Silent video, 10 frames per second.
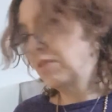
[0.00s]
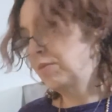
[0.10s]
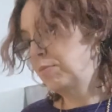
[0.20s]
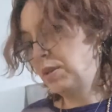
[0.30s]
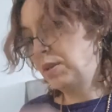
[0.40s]

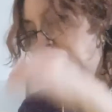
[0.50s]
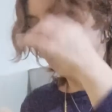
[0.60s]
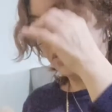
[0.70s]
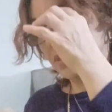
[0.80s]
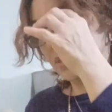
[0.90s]

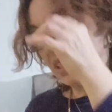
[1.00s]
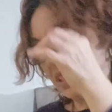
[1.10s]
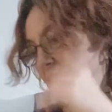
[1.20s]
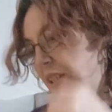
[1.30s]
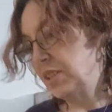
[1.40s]
people
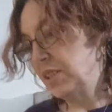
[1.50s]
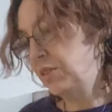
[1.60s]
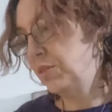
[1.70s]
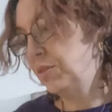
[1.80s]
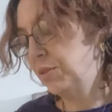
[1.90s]
on
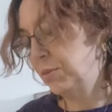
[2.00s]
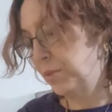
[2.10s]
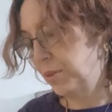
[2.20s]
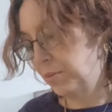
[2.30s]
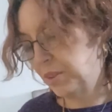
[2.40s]
YouTube
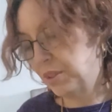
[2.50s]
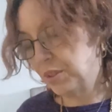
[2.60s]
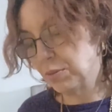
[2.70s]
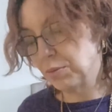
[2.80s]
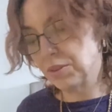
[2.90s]
that really know
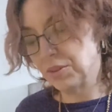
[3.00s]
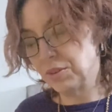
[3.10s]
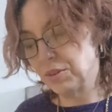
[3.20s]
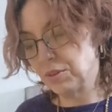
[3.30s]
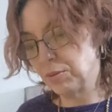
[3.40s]
what they're
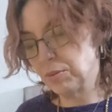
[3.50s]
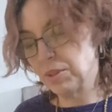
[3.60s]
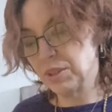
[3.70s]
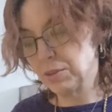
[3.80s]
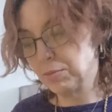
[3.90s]
doing when it
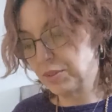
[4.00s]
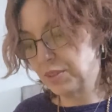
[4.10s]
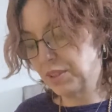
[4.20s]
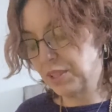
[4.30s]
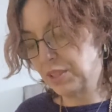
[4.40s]
comes to
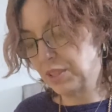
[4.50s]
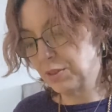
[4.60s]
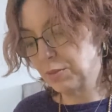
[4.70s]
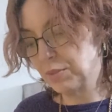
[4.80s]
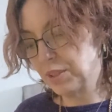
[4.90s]
things
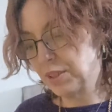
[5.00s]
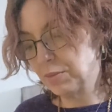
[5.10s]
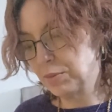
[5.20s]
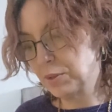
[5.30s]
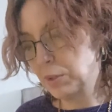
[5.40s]
sometimes.